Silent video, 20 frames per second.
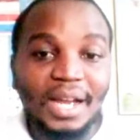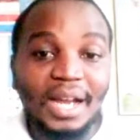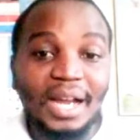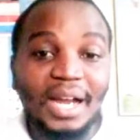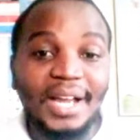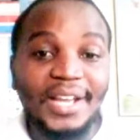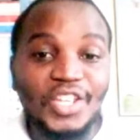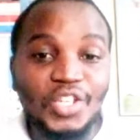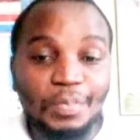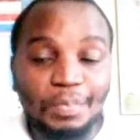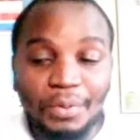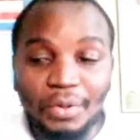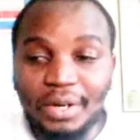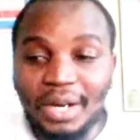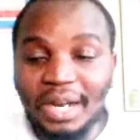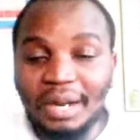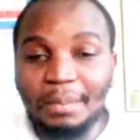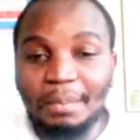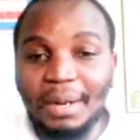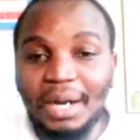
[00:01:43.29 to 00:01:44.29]
I
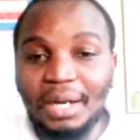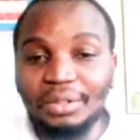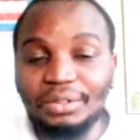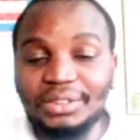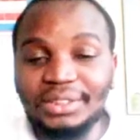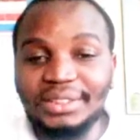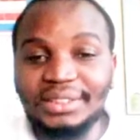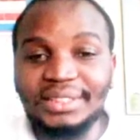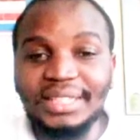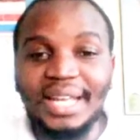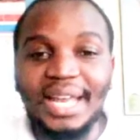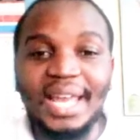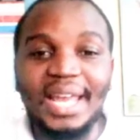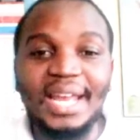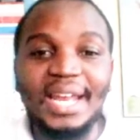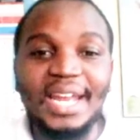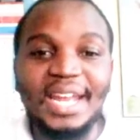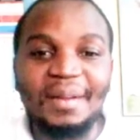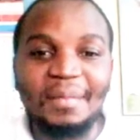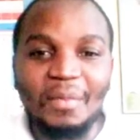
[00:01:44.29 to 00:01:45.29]
spoke about
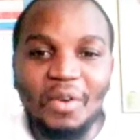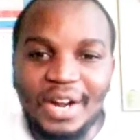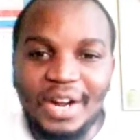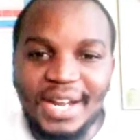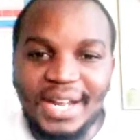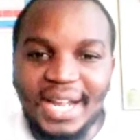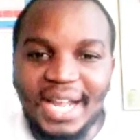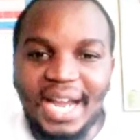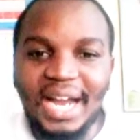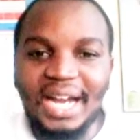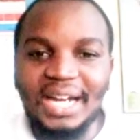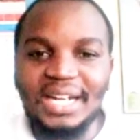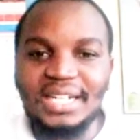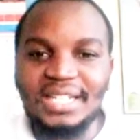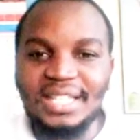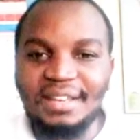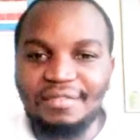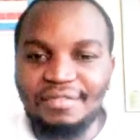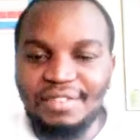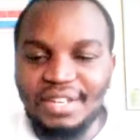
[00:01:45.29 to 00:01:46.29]
demonic
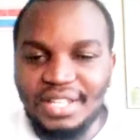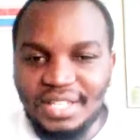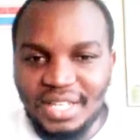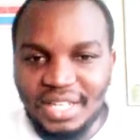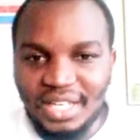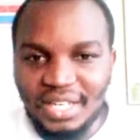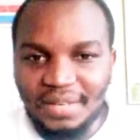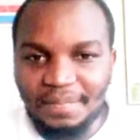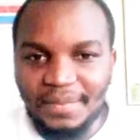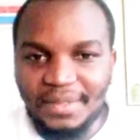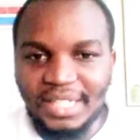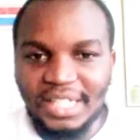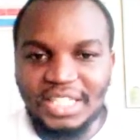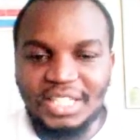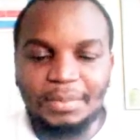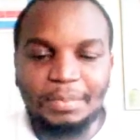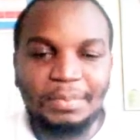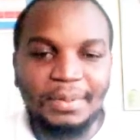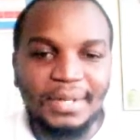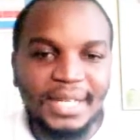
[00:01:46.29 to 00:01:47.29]
activity
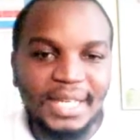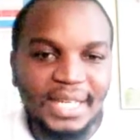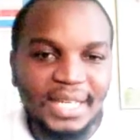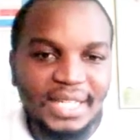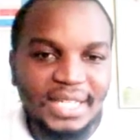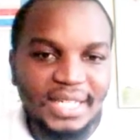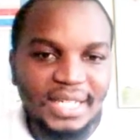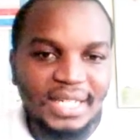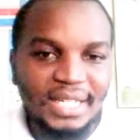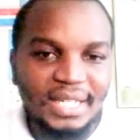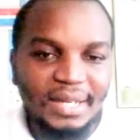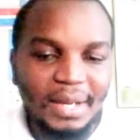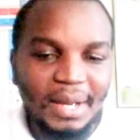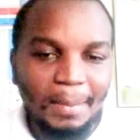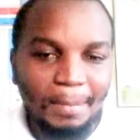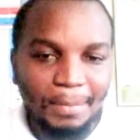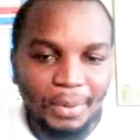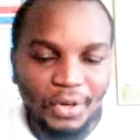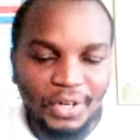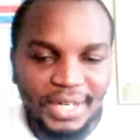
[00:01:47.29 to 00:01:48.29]
that brings
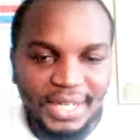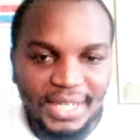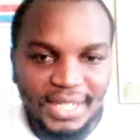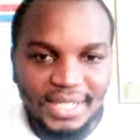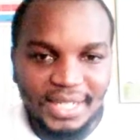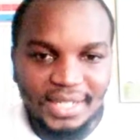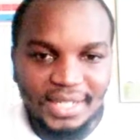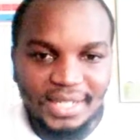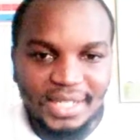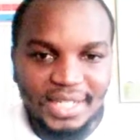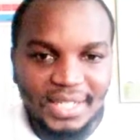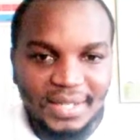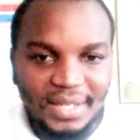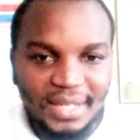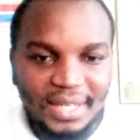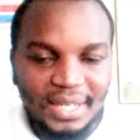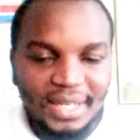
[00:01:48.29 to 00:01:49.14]
bondages,